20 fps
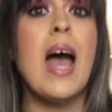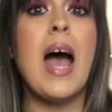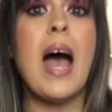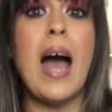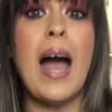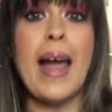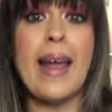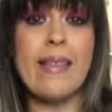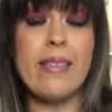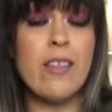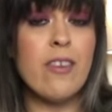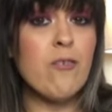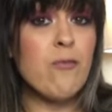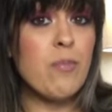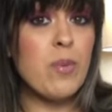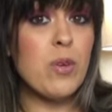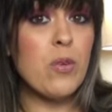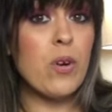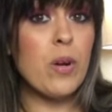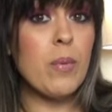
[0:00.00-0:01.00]
I love
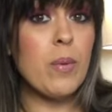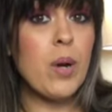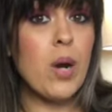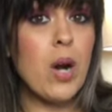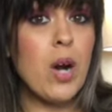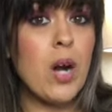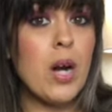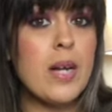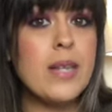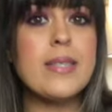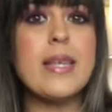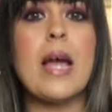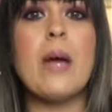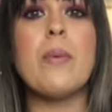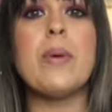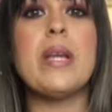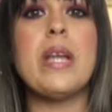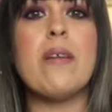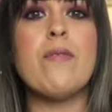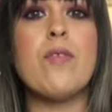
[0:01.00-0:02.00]
BORM cards. I
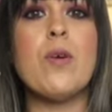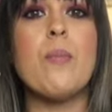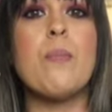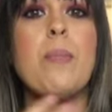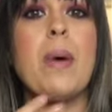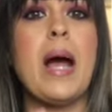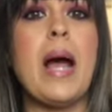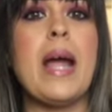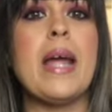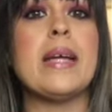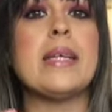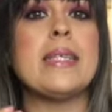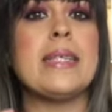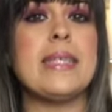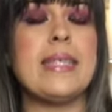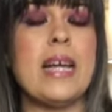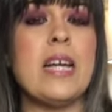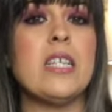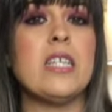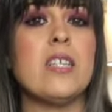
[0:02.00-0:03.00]
would never buy a
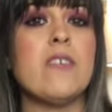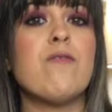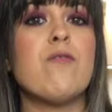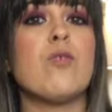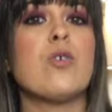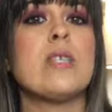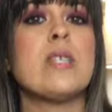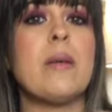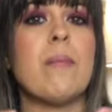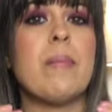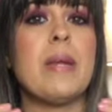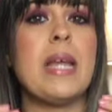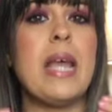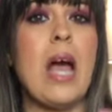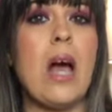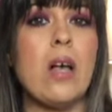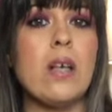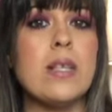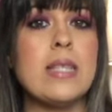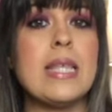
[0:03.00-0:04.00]
set for somebody
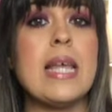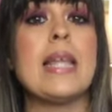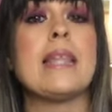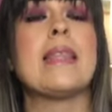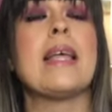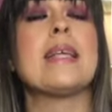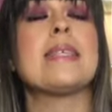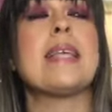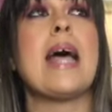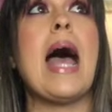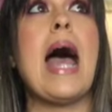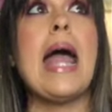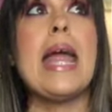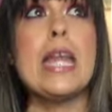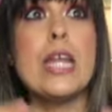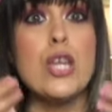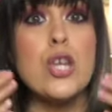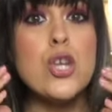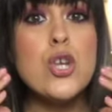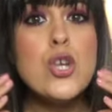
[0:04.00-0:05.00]
else unless I
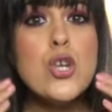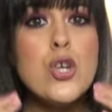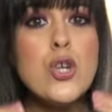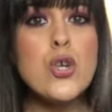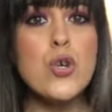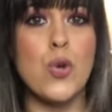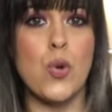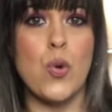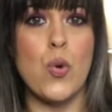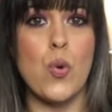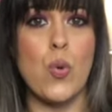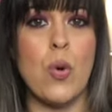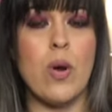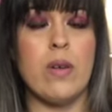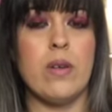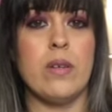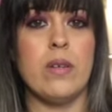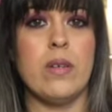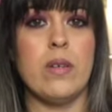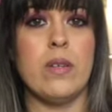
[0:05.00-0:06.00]
knew
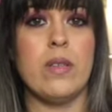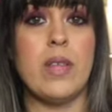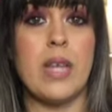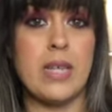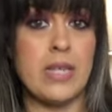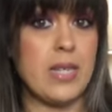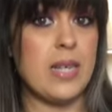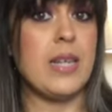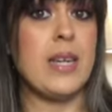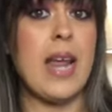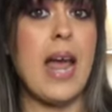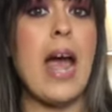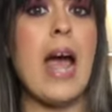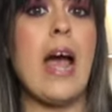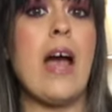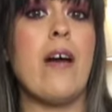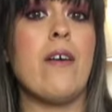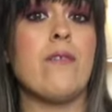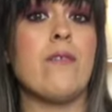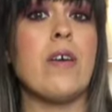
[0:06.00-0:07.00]
they didn't
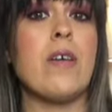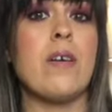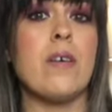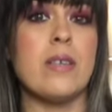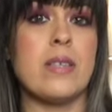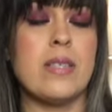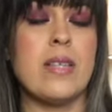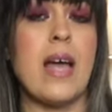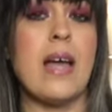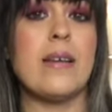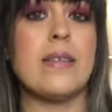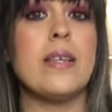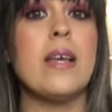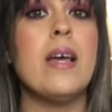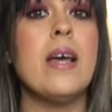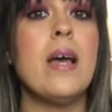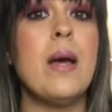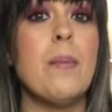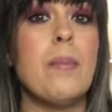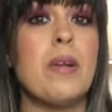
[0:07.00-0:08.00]
have a set.
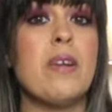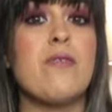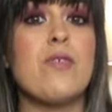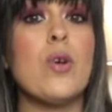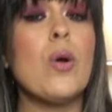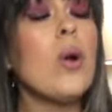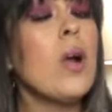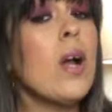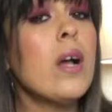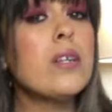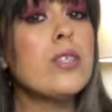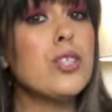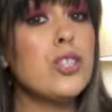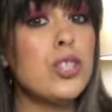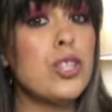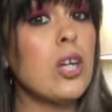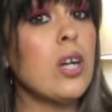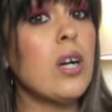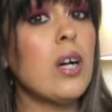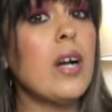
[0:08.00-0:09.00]
But if you're
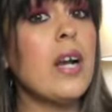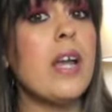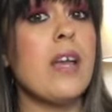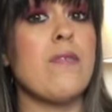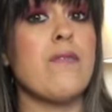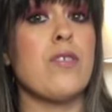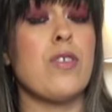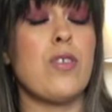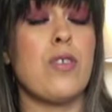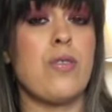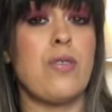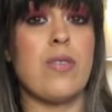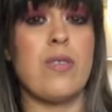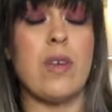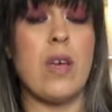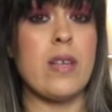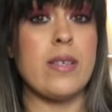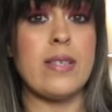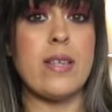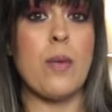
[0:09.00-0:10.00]
unsure if the
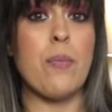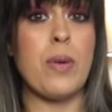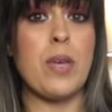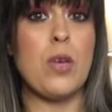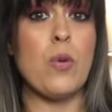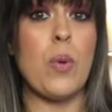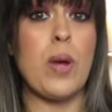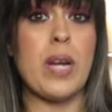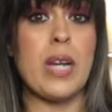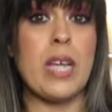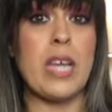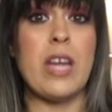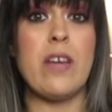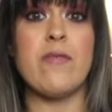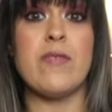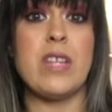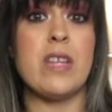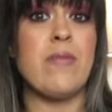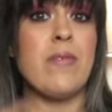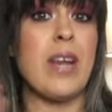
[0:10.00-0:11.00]
SLP you want to
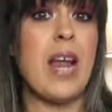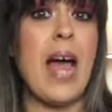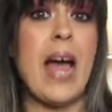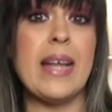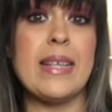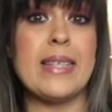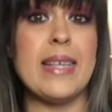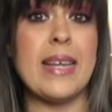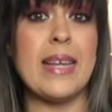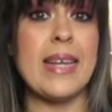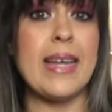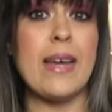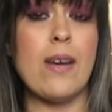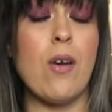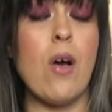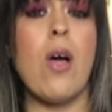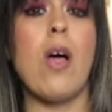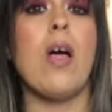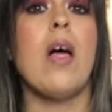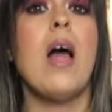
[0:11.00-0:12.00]
gift even has any at
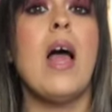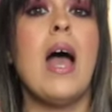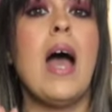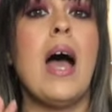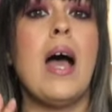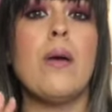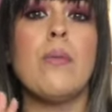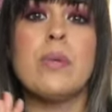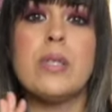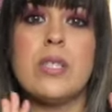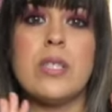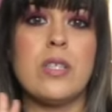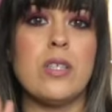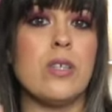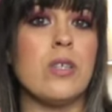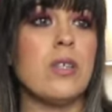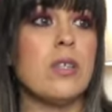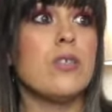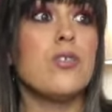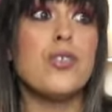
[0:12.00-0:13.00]
all, I would
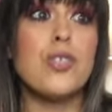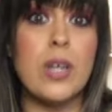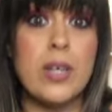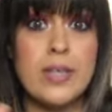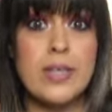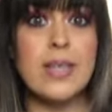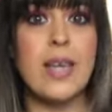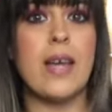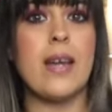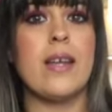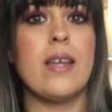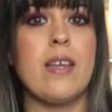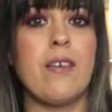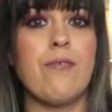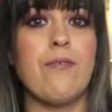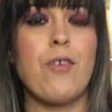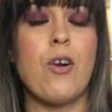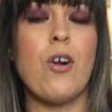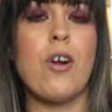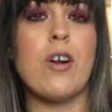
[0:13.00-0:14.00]
still just get a
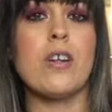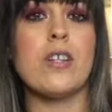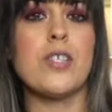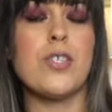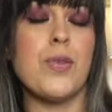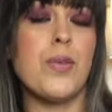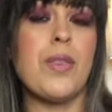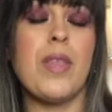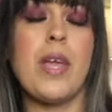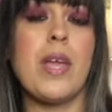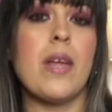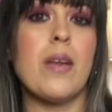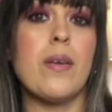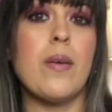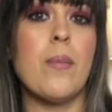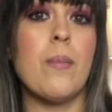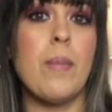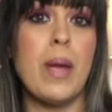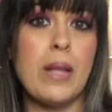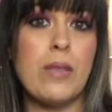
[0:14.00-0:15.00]
gift card so they can
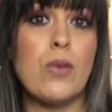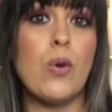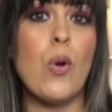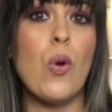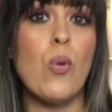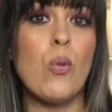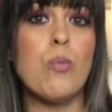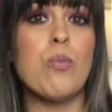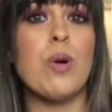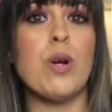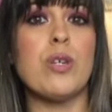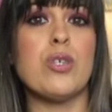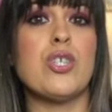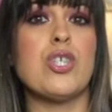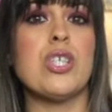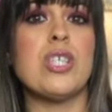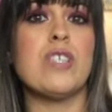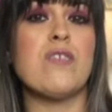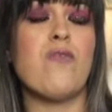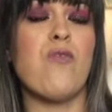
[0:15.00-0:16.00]
make their own
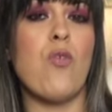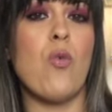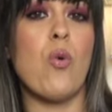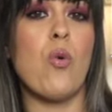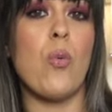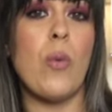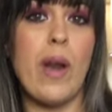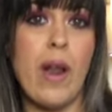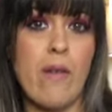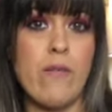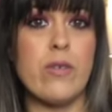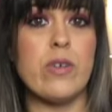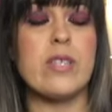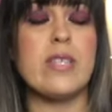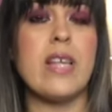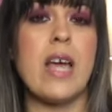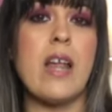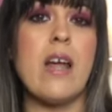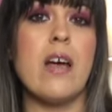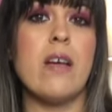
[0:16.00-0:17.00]
purchase for whatever
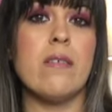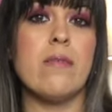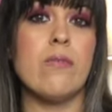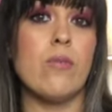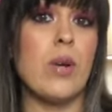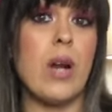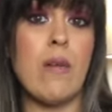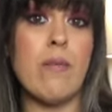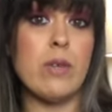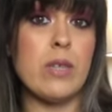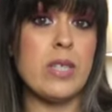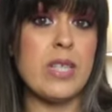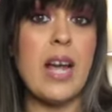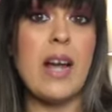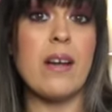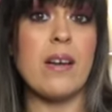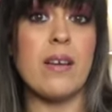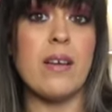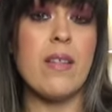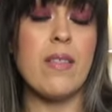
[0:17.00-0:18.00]
set, whatever
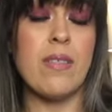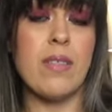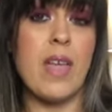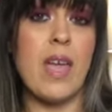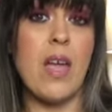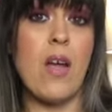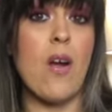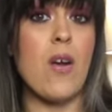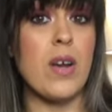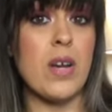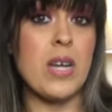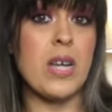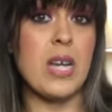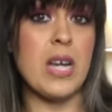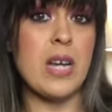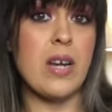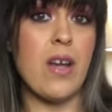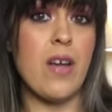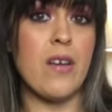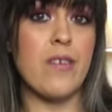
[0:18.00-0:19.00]
deck they are in
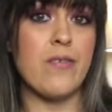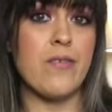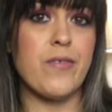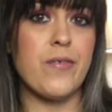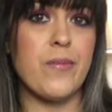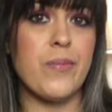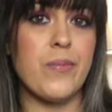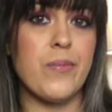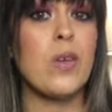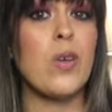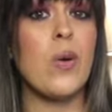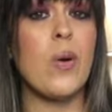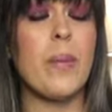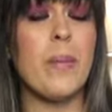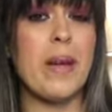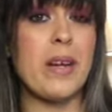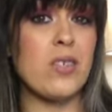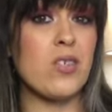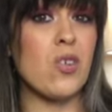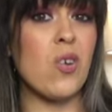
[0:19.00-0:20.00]
need of. Going
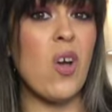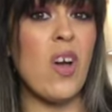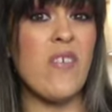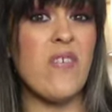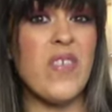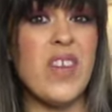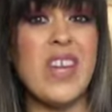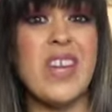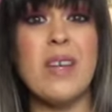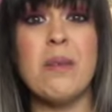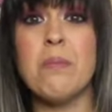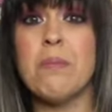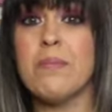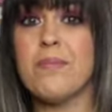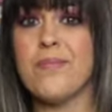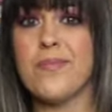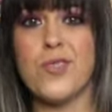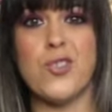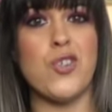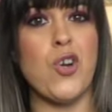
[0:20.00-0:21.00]
back to coffee,
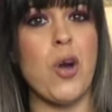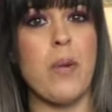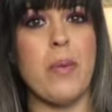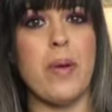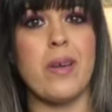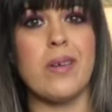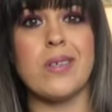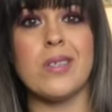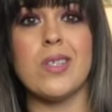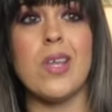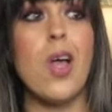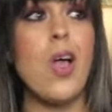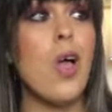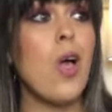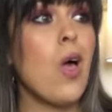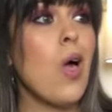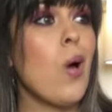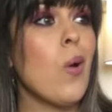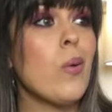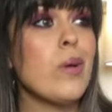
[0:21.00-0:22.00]
Starbucks.
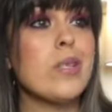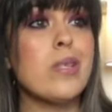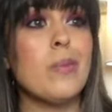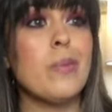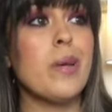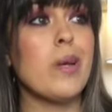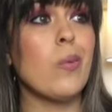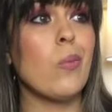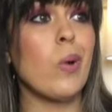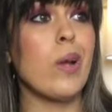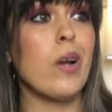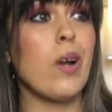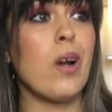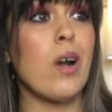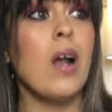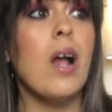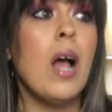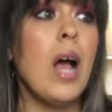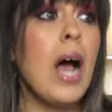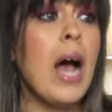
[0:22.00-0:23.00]
Always a big winner.
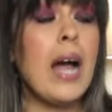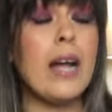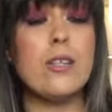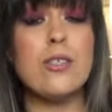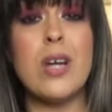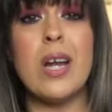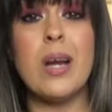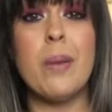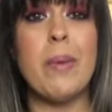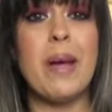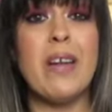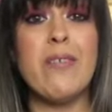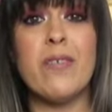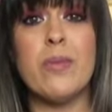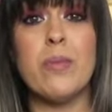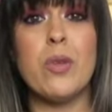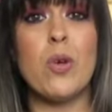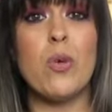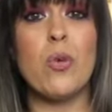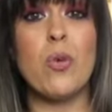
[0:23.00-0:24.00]
I try to buy
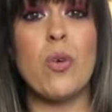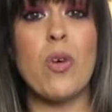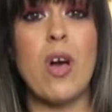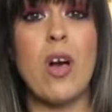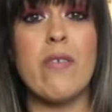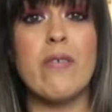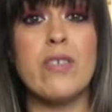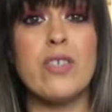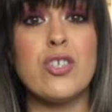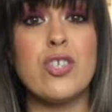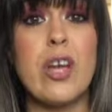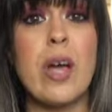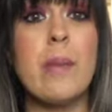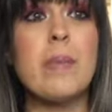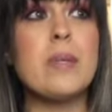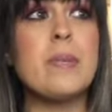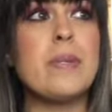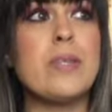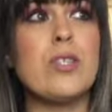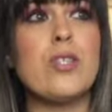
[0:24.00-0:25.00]
from local coffee
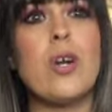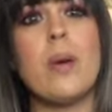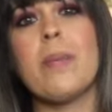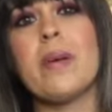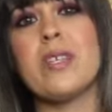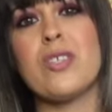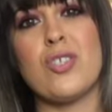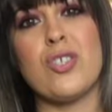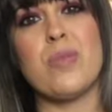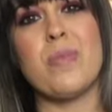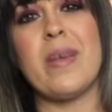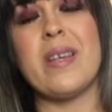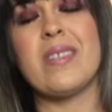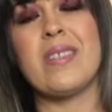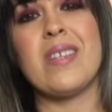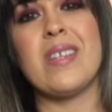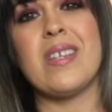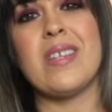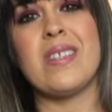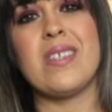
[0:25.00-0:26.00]
shops, but Starbucks just makes
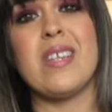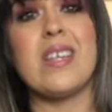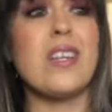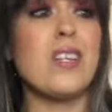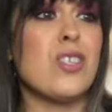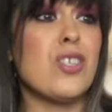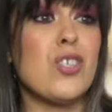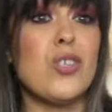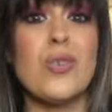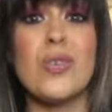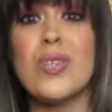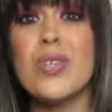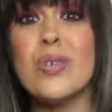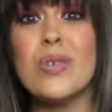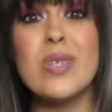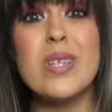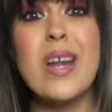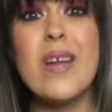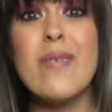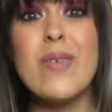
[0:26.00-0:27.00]
it easy because you can use
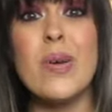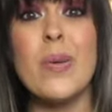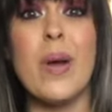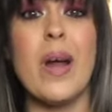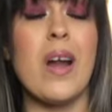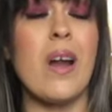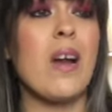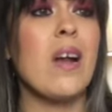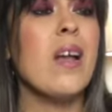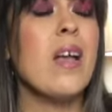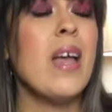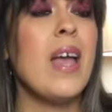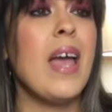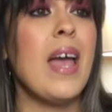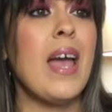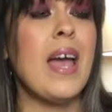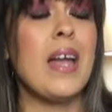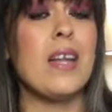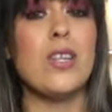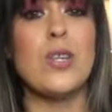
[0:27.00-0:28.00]
it everywhere,
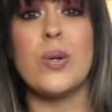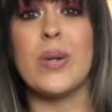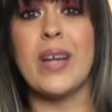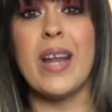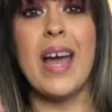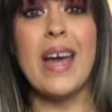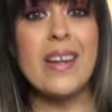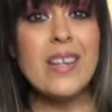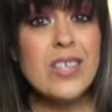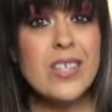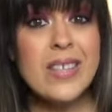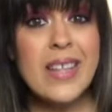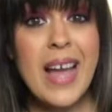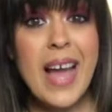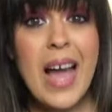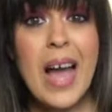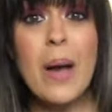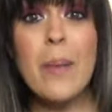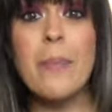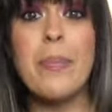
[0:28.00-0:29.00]
and you can add it to the
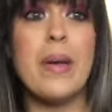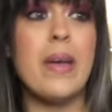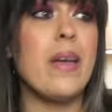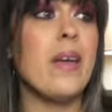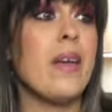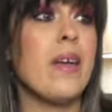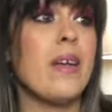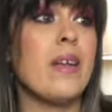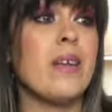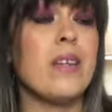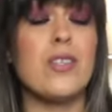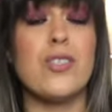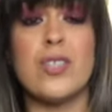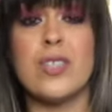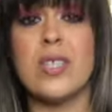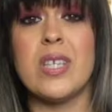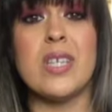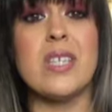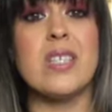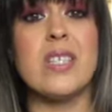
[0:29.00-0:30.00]
app, and it's
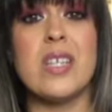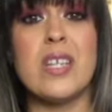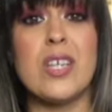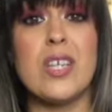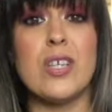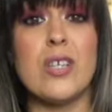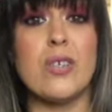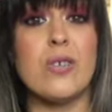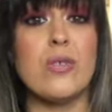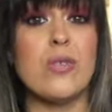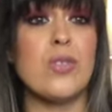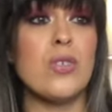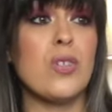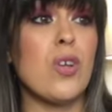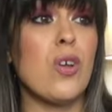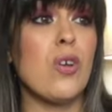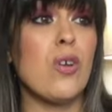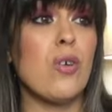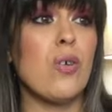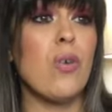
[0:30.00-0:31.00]
just easy to use.
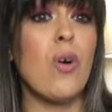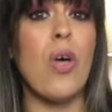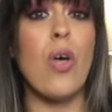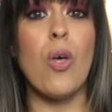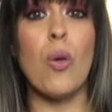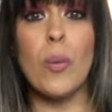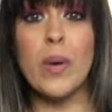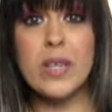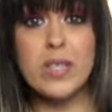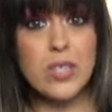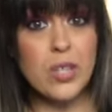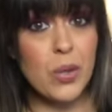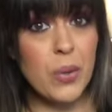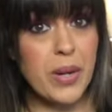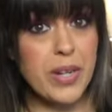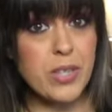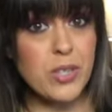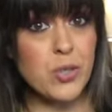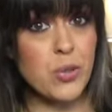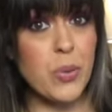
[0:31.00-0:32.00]
So always a
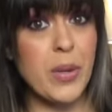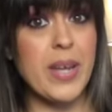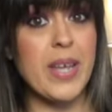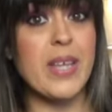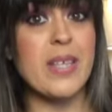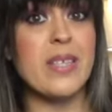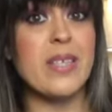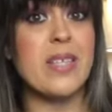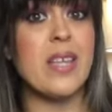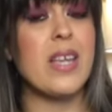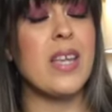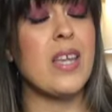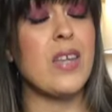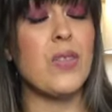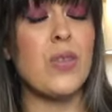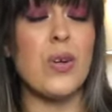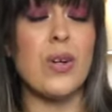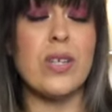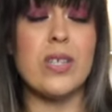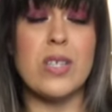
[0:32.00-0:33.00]
great choice,
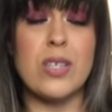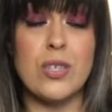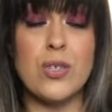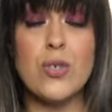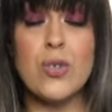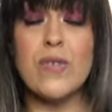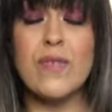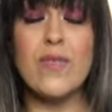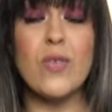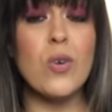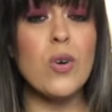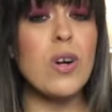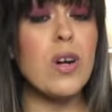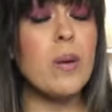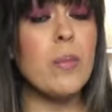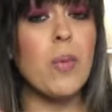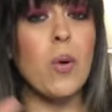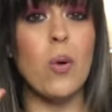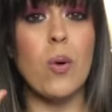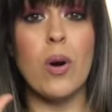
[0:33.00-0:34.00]
either in digital
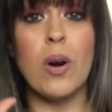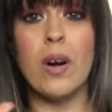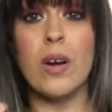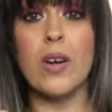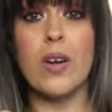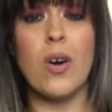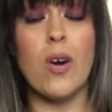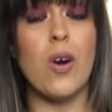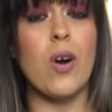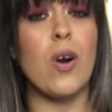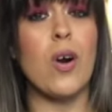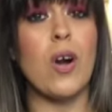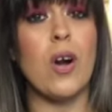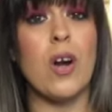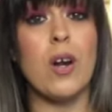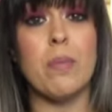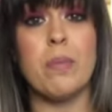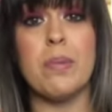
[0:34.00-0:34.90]
form or your hard